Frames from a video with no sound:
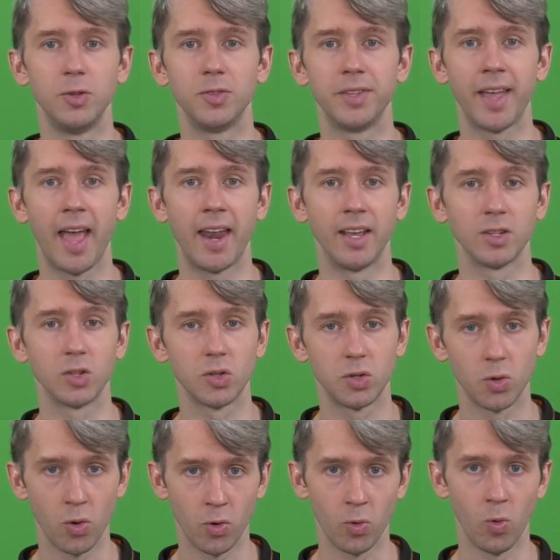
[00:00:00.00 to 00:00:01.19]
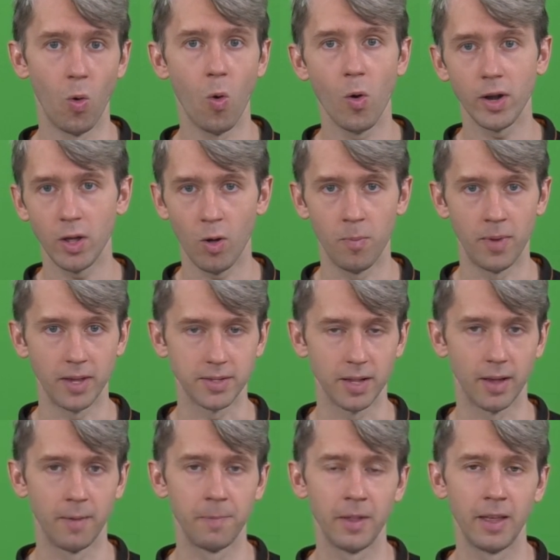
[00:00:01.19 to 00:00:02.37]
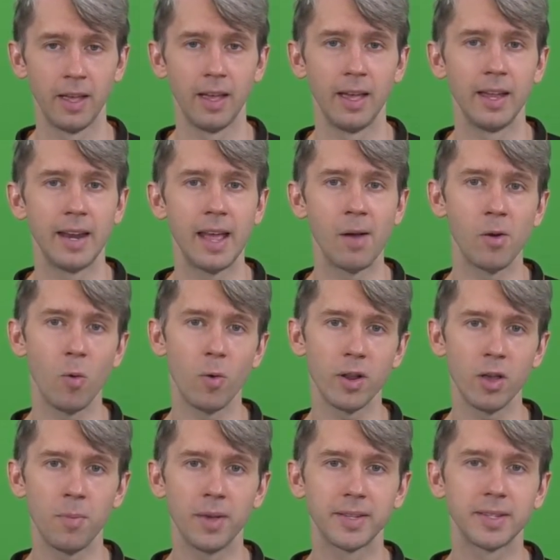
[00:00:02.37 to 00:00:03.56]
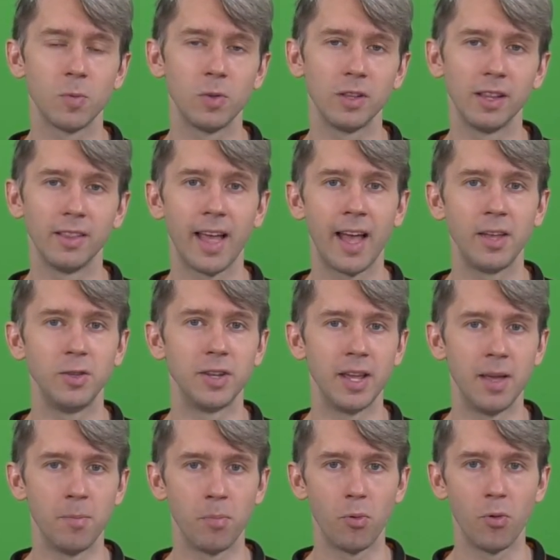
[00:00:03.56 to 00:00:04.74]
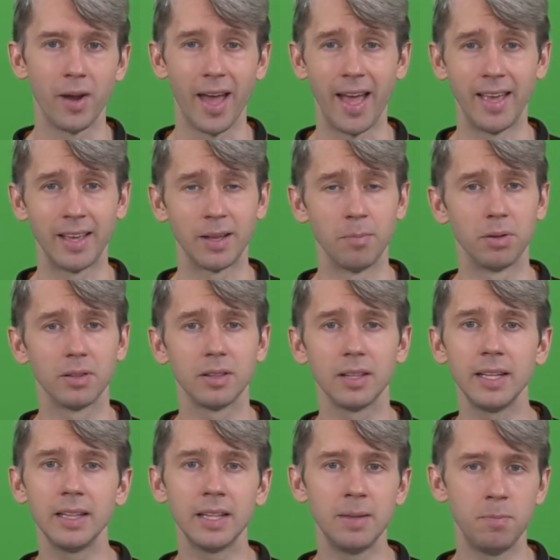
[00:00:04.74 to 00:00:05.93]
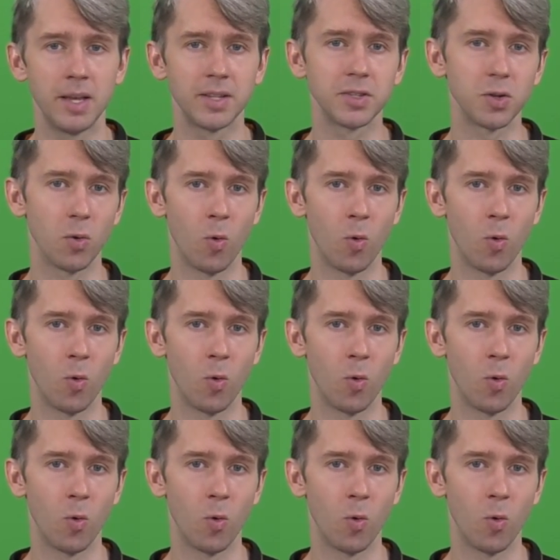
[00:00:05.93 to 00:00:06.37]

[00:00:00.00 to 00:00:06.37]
using an external audio mixer. Now an audio mixer will allow you to input a completely mixed